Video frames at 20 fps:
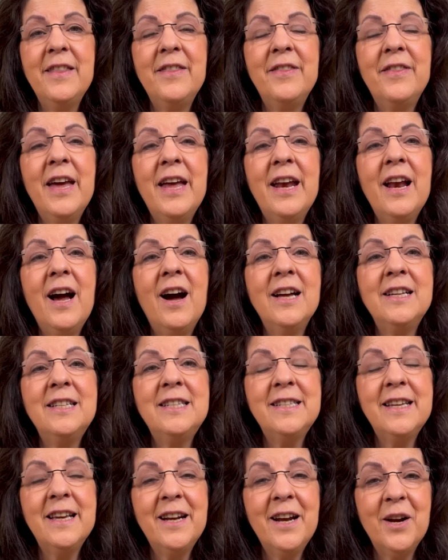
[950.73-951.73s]
that I
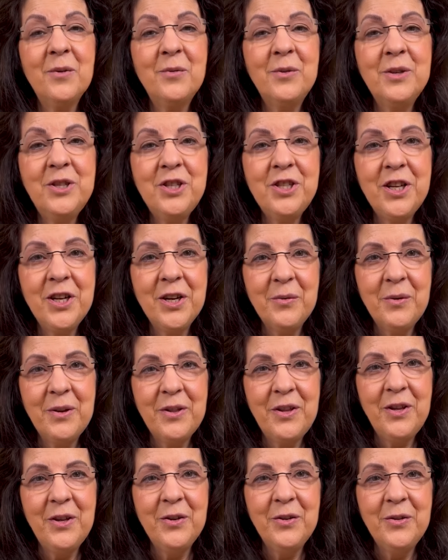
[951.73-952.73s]
said I would share
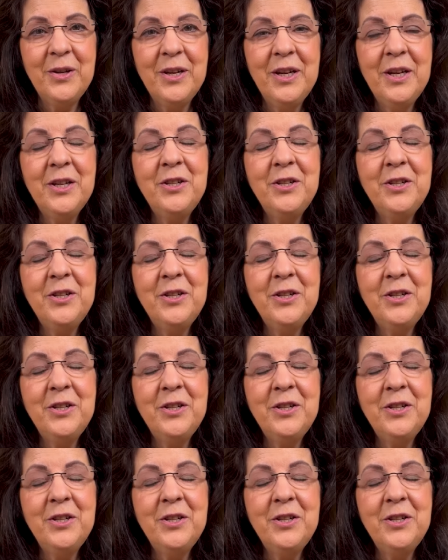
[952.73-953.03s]
with you.